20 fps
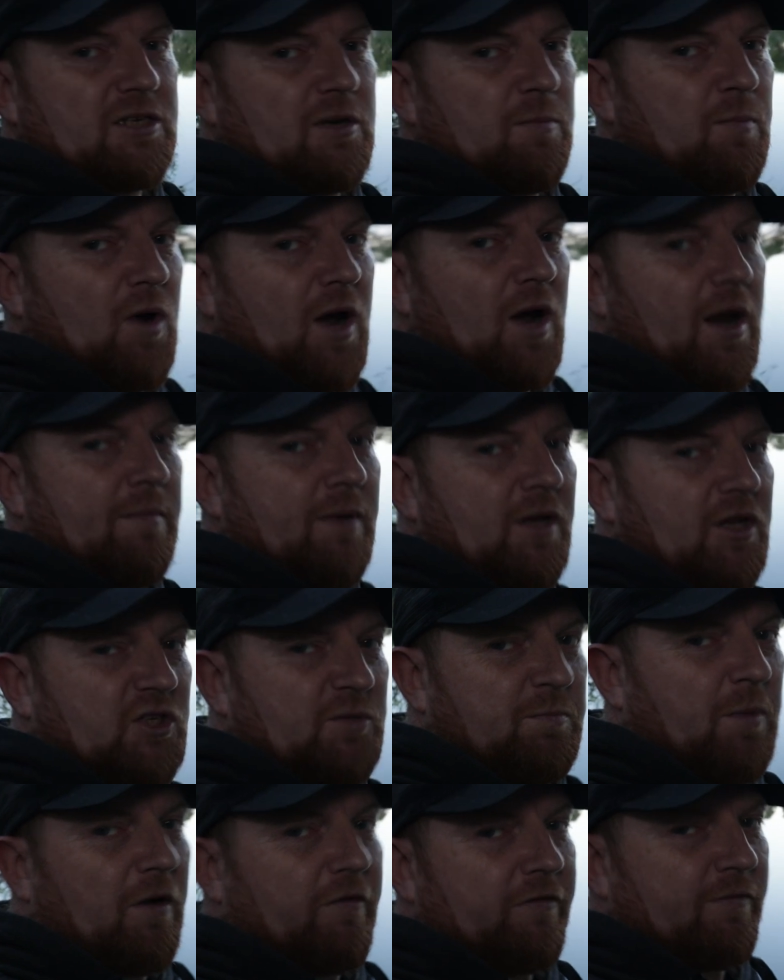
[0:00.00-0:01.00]
that's a prime little
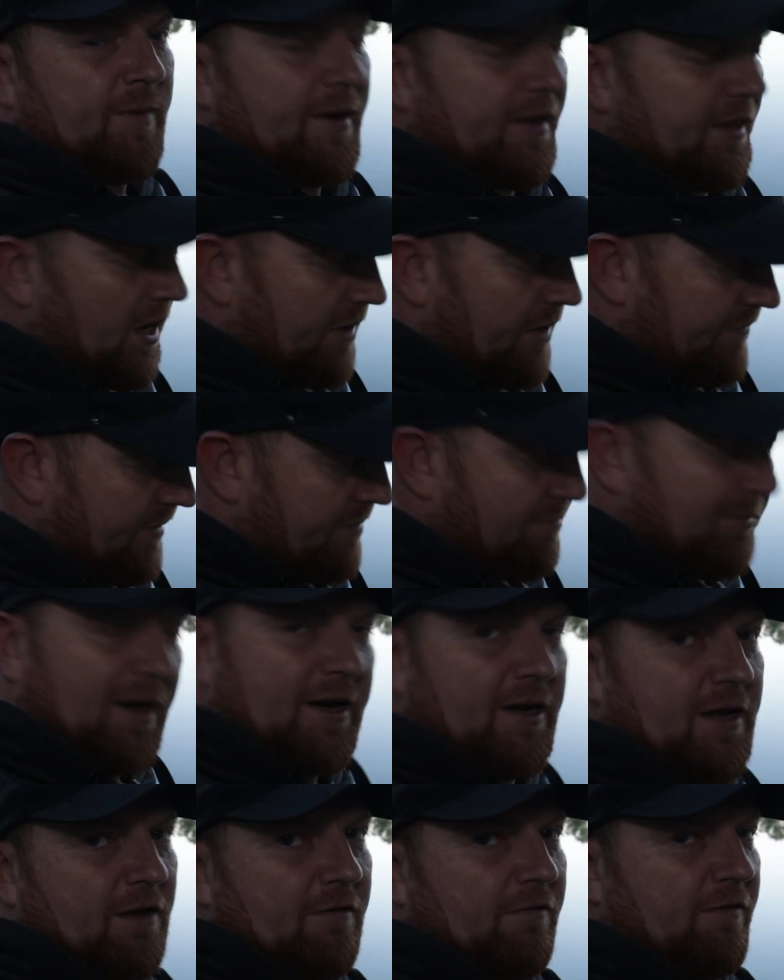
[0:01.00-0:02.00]
spot for me, that I've had
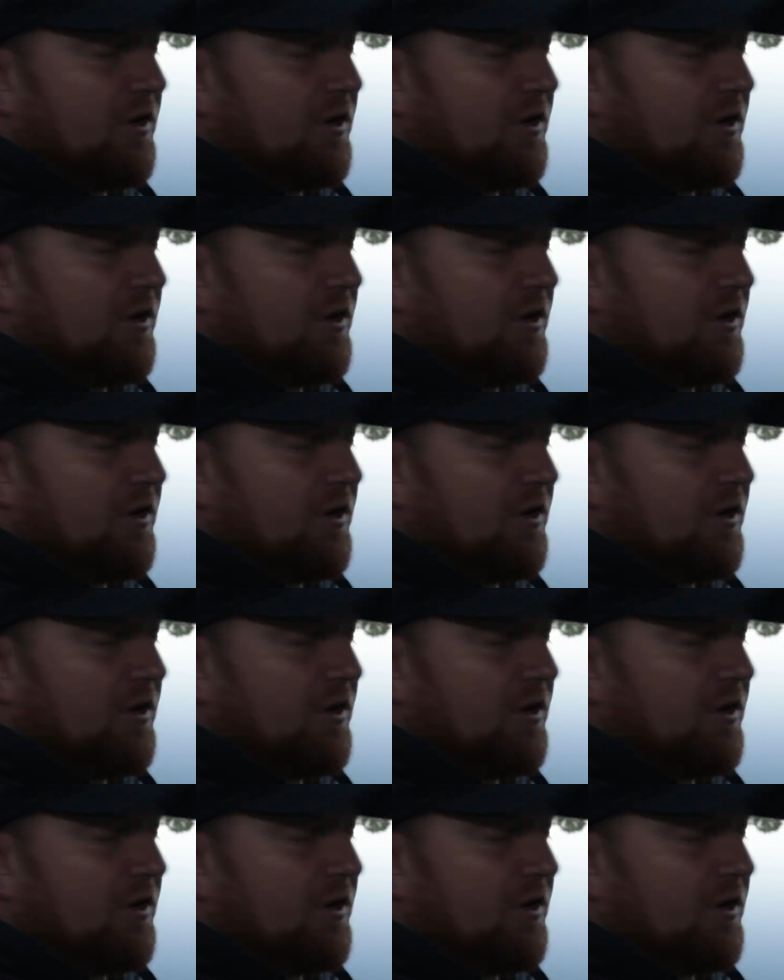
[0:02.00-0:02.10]
plenty of